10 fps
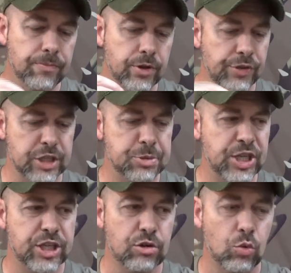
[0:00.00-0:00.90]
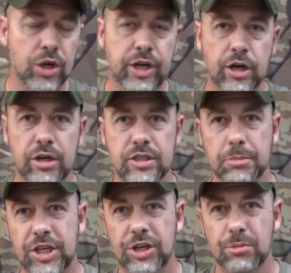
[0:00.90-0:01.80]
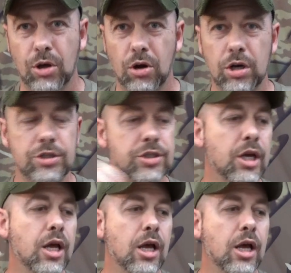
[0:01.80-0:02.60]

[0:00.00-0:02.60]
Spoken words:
This particular one here is a medium large.